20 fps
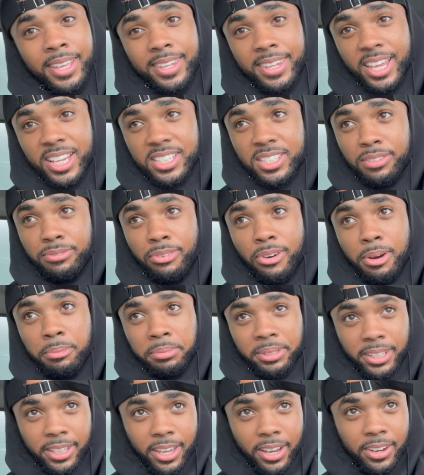That's the
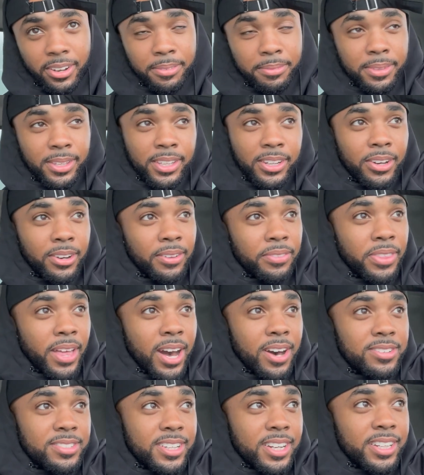formula, y'all. You know,
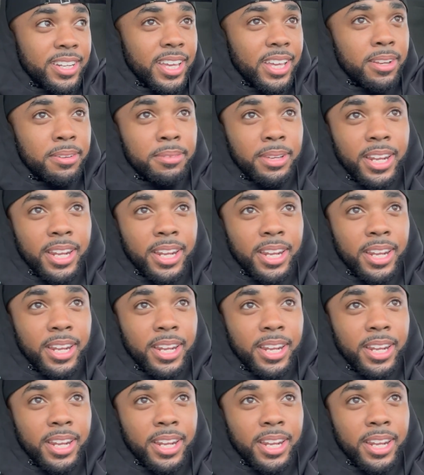thousand a day,